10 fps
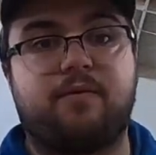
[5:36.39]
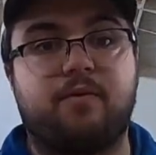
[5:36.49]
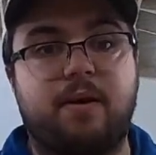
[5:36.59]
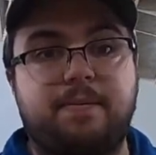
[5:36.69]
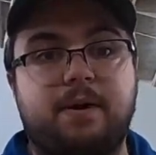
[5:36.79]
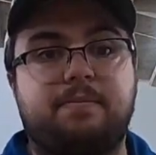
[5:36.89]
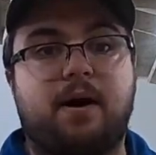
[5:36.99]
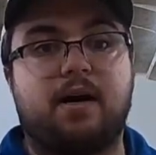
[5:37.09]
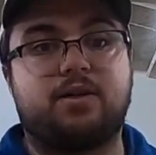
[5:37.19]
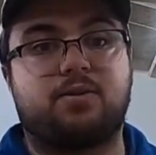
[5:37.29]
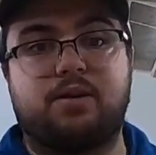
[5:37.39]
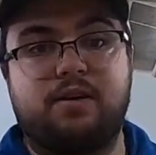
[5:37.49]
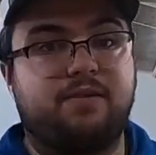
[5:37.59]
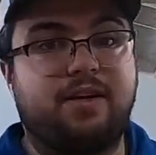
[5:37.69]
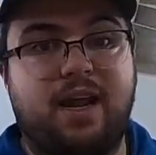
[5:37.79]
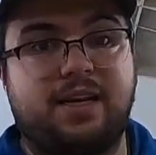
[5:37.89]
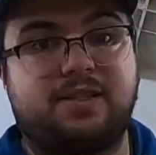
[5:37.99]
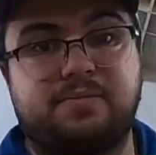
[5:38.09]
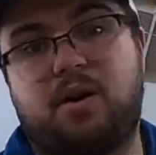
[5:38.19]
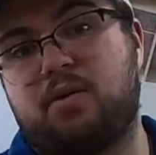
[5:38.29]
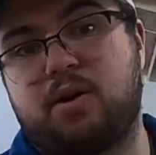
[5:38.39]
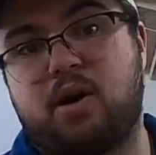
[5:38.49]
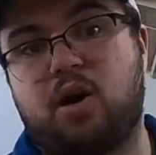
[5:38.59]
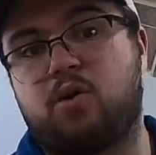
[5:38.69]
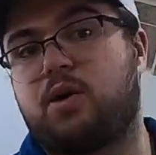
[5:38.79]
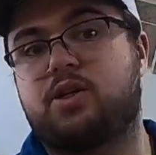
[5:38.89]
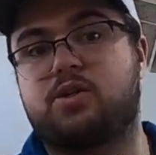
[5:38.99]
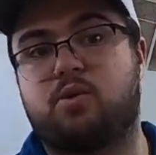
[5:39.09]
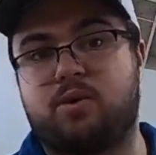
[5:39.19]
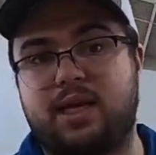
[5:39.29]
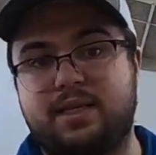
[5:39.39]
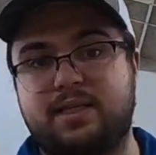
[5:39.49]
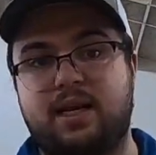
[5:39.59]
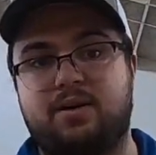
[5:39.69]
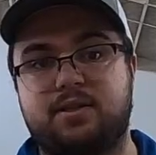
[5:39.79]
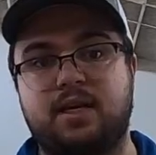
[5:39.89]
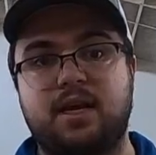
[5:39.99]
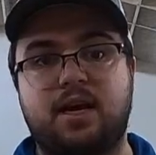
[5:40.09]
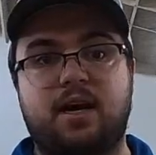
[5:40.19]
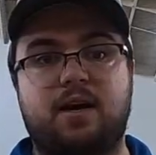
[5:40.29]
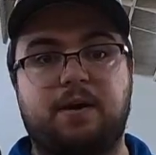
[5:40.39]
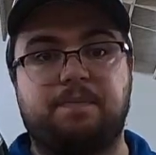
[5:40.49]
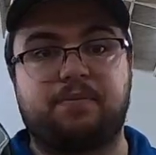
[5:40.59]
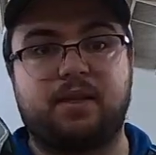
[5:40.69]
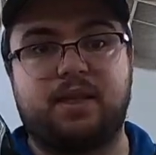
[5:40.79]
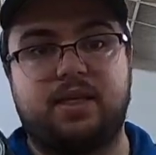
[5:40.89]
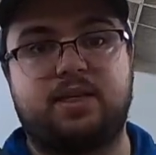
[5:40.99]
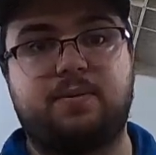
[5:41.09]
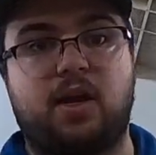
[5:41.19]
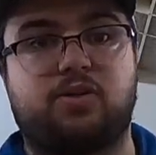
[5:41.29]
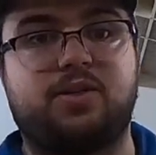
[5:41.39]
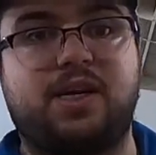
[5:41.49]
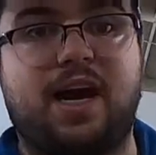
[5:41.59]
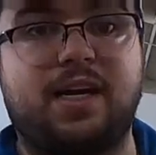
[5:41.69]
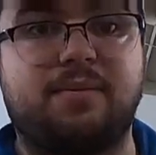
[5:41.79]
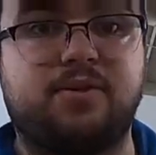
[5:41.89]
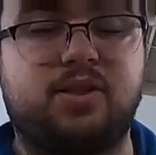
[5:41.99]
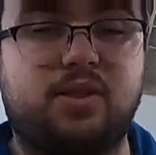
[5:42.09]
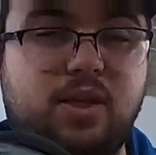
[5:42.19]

from a big box or even a smaller hardware store that sells these specialty items.